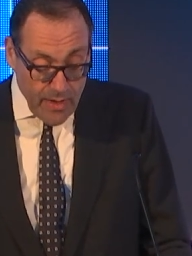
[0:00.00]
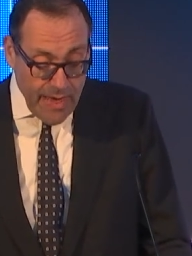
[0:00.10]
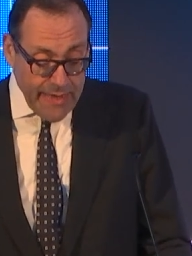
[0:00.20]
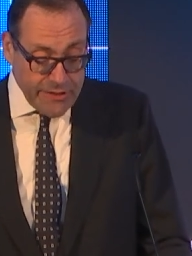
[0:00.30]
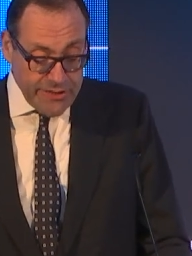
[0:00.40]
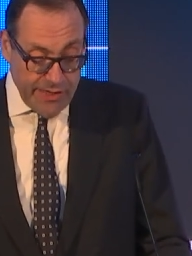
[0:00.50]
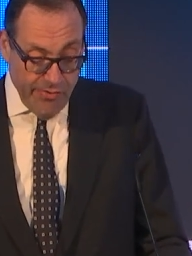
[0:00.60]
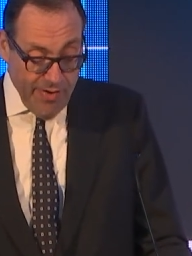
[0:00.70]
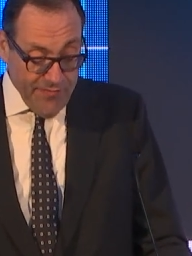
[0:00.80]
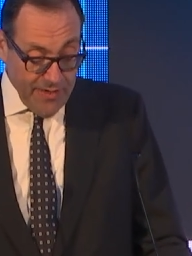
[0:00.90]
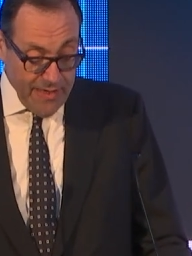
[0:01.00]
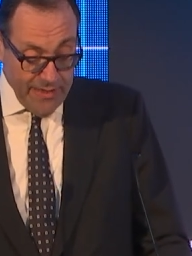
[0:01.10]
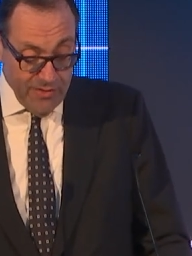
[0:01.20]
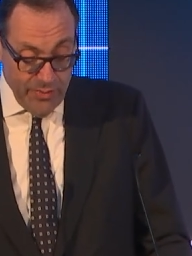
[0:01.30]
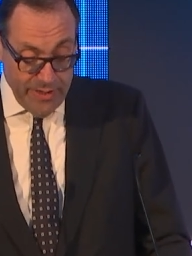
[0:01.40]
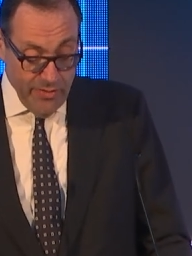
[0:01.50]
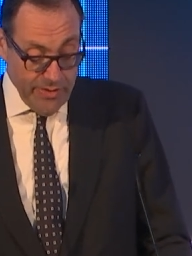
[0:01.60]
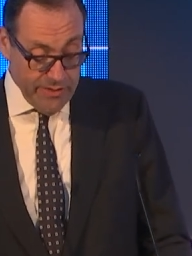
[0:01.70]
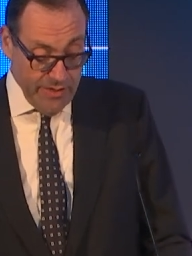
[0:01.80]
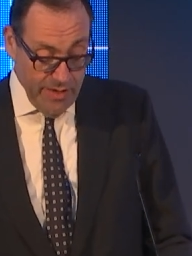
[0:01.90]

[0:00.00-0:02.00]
And geographically, as we know, it,